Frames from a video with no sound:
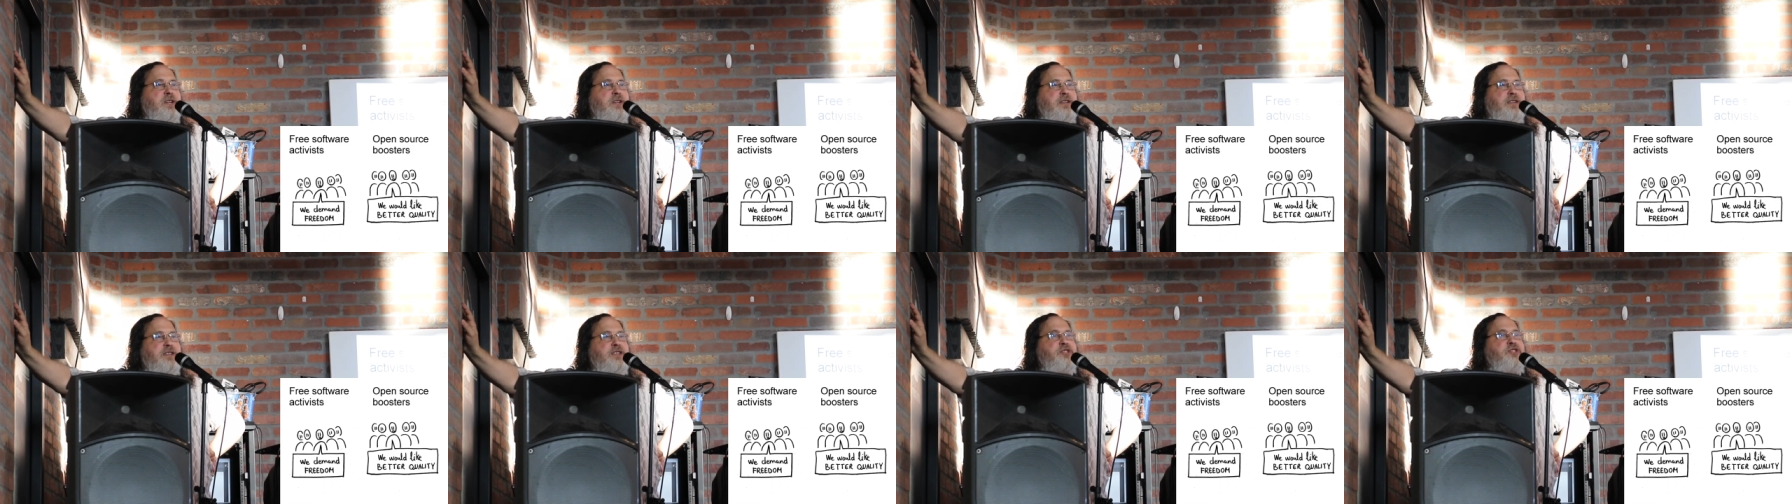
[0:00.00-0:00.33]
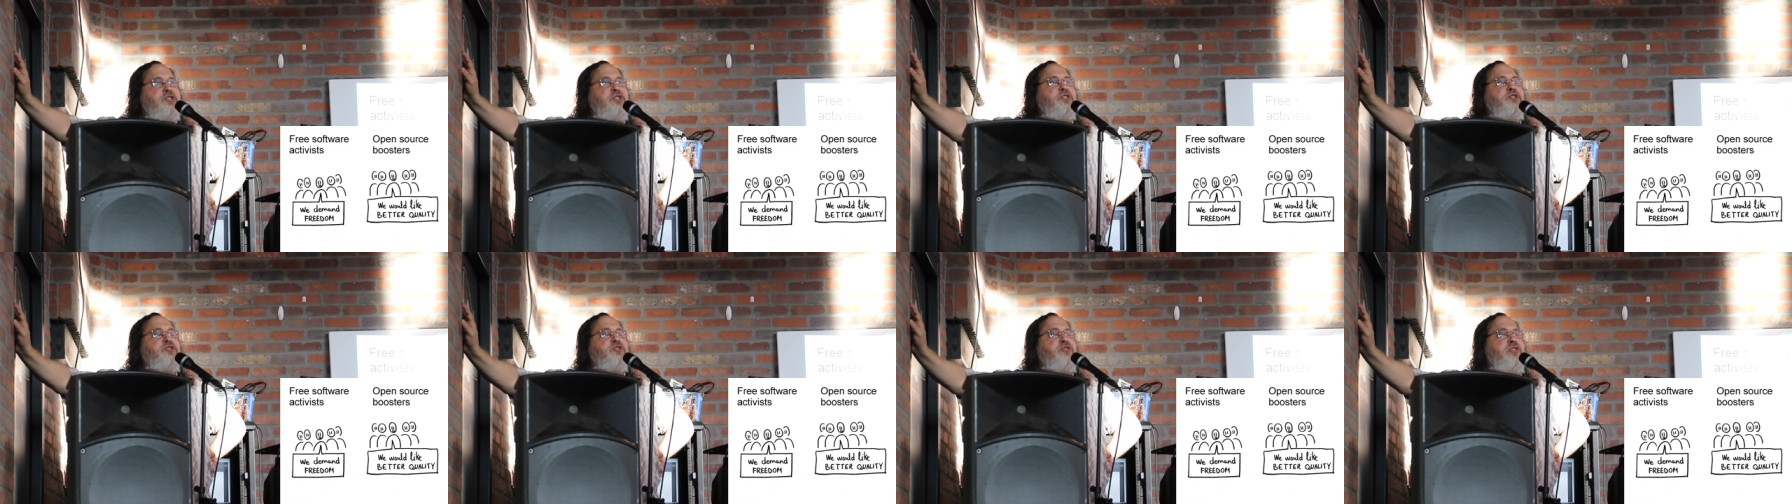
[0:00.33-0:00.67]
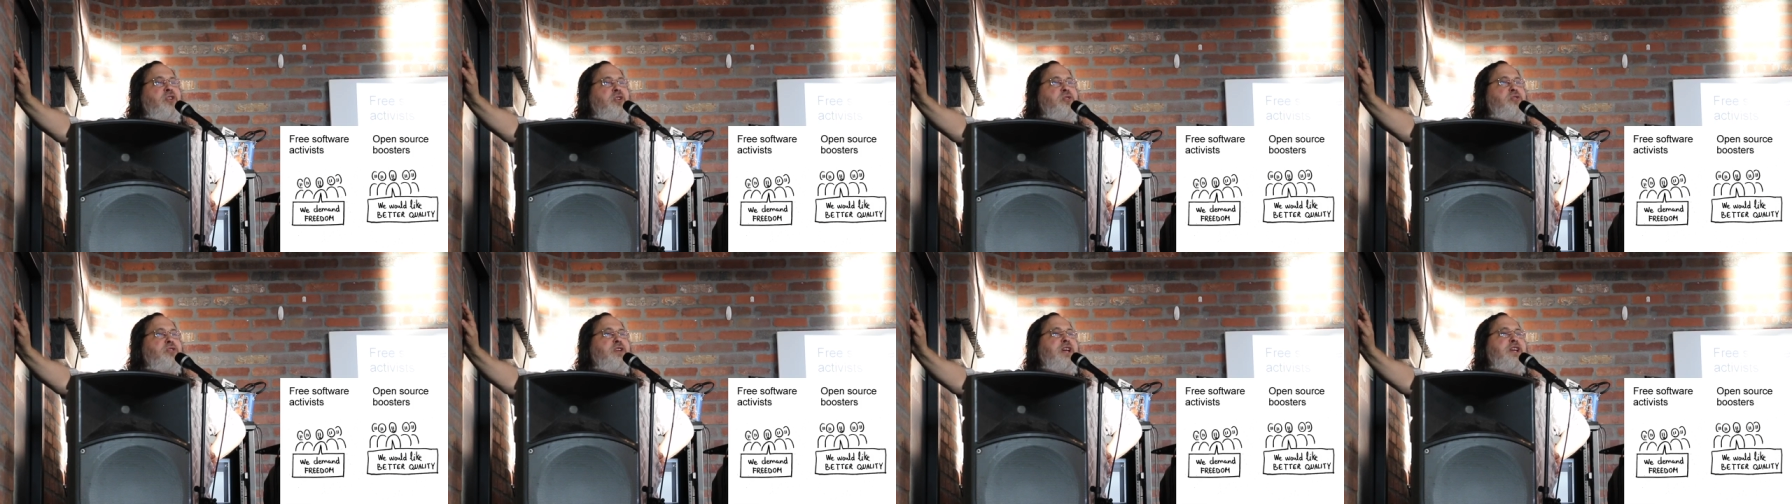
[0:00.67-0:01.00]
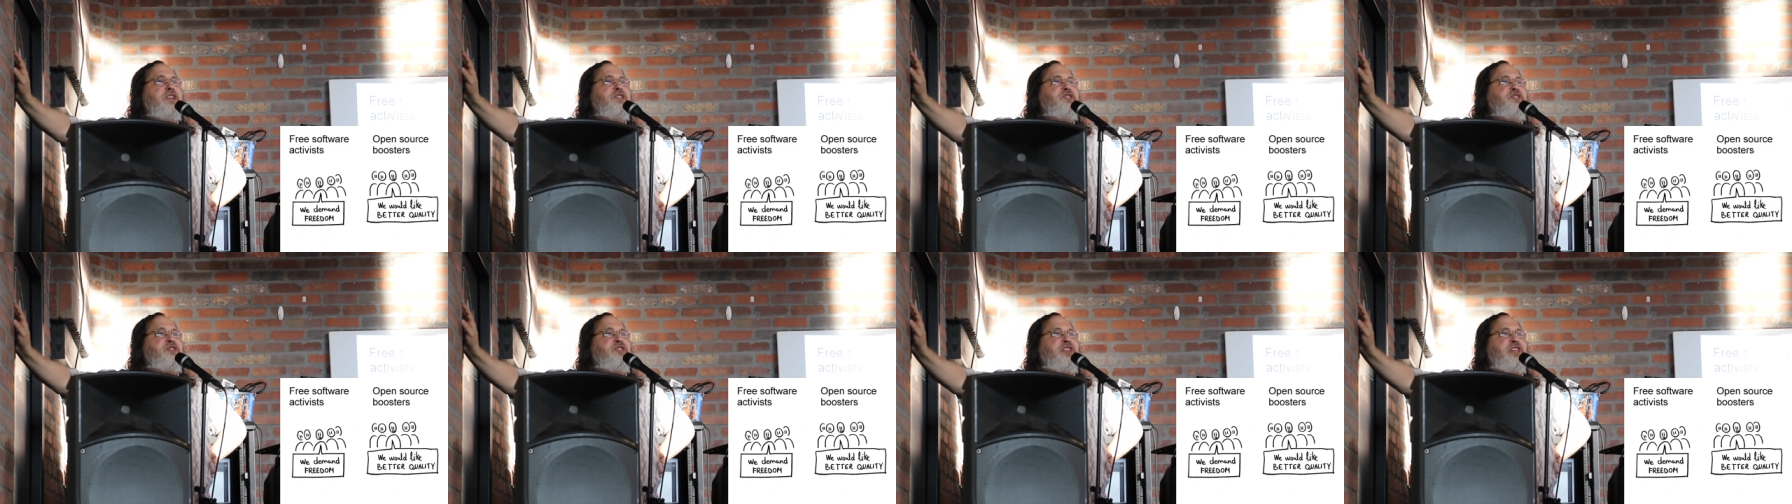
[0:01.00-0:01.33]
This is known
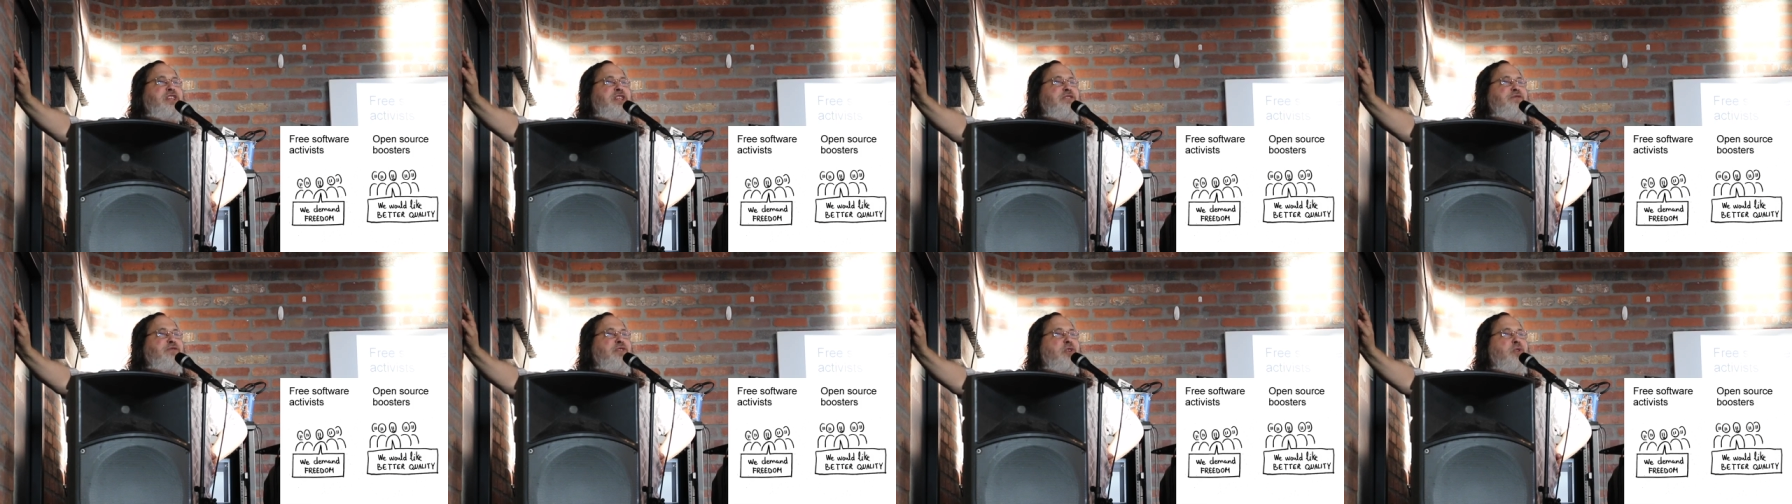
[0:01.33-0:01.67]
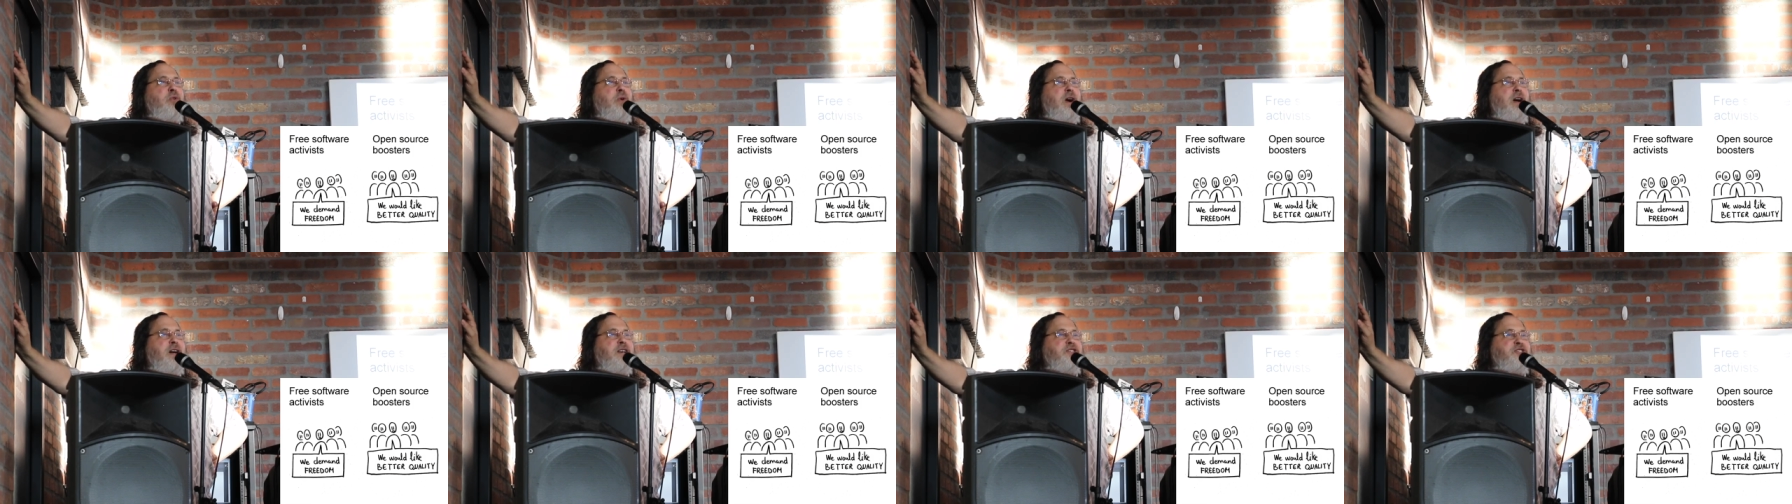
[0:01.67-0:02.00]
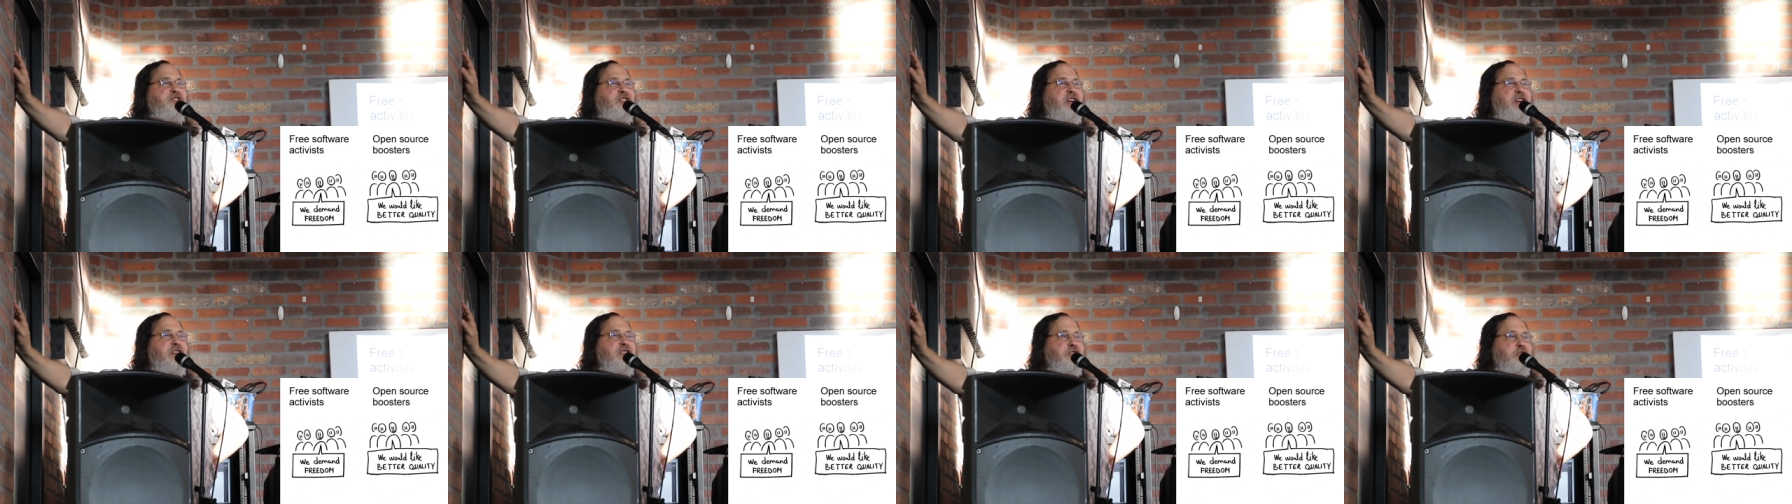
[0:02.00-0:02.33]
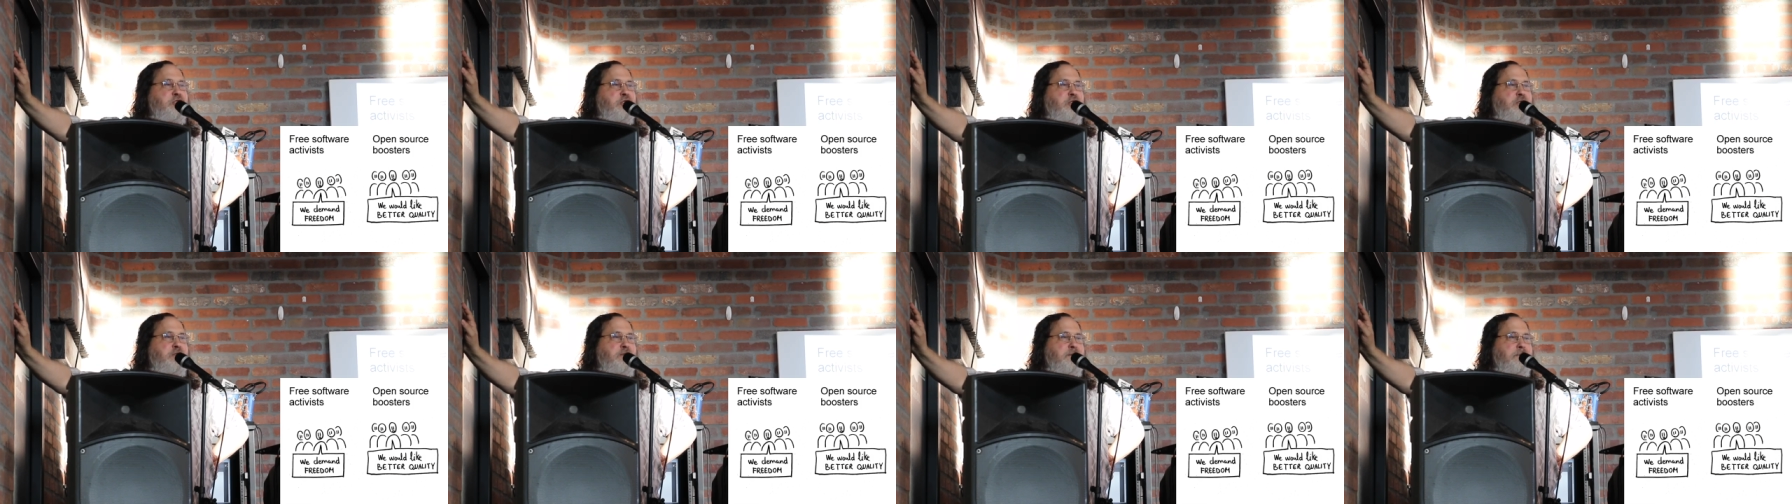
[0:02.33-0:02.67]
as
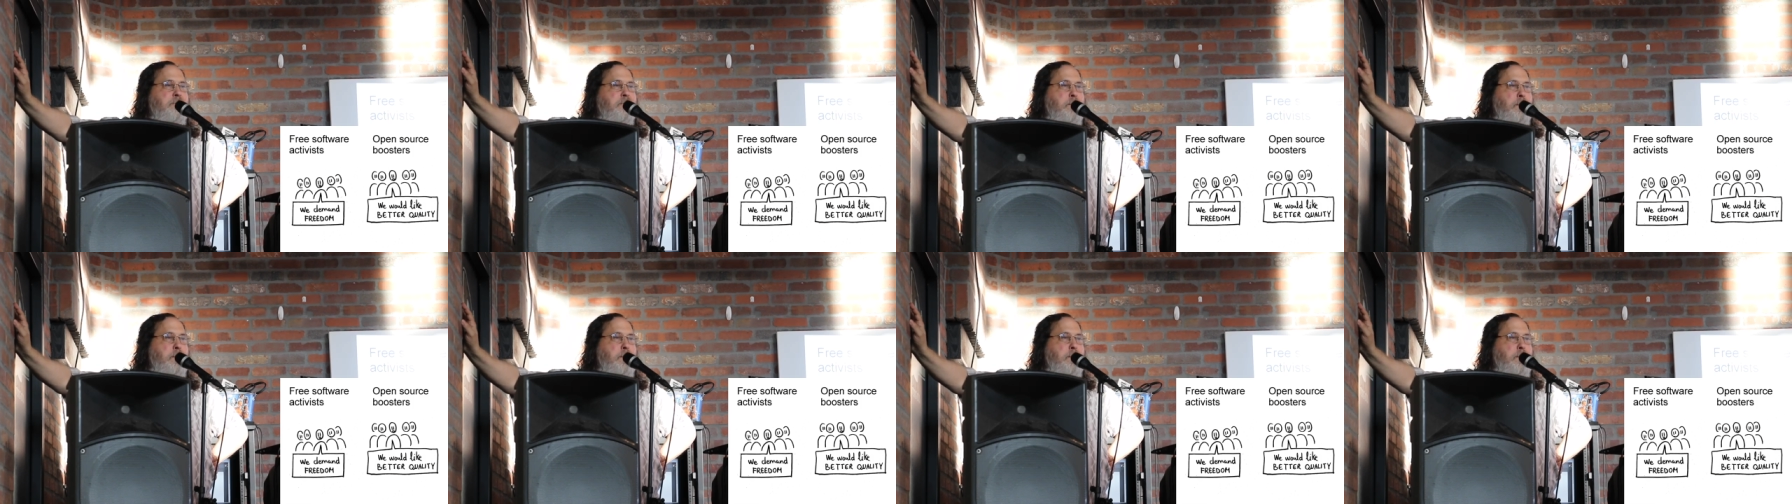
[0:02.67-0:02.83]
TiVoization,